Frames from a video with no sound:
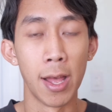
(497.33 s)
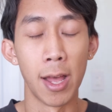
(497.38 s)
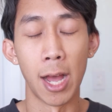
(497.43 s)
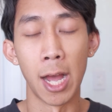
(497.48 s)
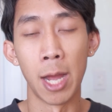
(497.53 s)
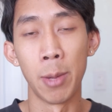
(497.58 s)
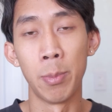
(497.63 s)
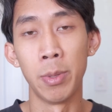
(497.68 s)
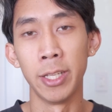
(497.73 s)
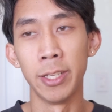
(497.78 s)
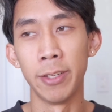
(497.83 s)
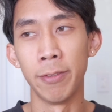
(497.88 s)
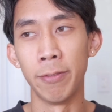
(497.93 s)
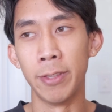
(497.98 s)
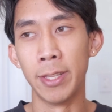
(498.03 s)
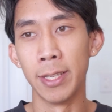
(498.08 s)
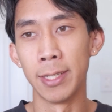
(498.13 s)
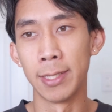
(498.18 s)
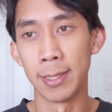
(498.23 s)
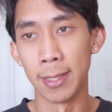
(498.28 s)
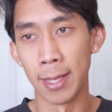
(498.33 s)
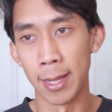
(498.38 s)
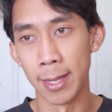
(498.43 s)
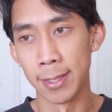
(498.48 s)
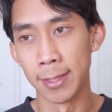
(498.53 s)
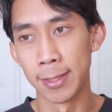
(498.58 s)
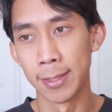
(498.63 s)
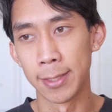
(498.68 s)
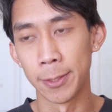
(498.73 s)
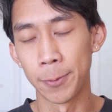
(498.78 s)
I believe this
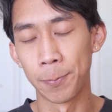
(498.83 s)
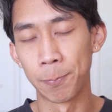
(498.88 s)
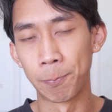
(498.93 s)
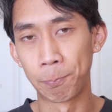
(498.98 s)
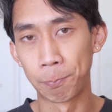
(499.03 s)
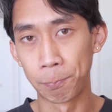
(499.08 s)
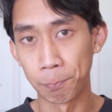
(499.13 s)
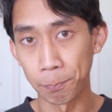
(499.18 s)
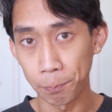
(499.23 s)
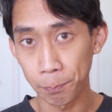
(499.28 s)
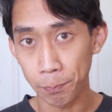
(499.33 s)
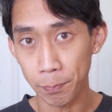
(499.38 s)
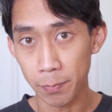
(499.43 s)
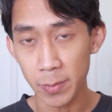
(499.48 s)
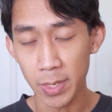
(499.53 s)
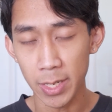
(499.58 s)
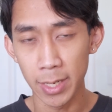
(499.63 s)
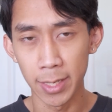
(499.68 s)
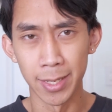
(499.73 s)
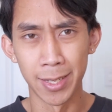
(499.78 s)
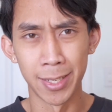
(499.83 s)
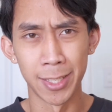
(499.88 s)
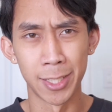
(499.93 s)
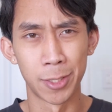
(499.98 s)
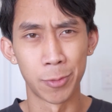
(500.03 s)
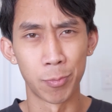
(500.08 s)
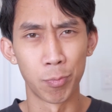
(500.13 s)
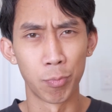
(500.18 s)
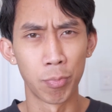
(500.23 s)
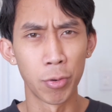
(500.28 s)
lens
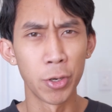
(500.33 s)
is